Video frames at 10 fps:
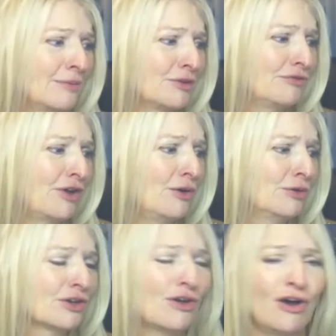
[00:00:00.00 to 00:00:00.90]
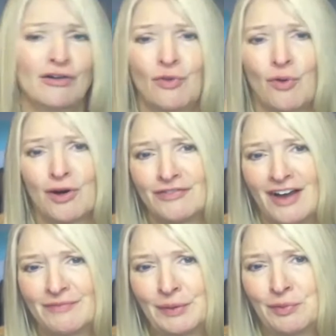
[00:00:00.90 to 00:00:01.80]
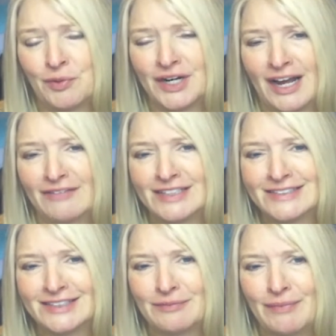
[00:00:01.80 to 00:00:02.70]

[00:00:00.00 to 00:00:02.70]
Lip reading: up the phone and call 4 or 5 people when I have instant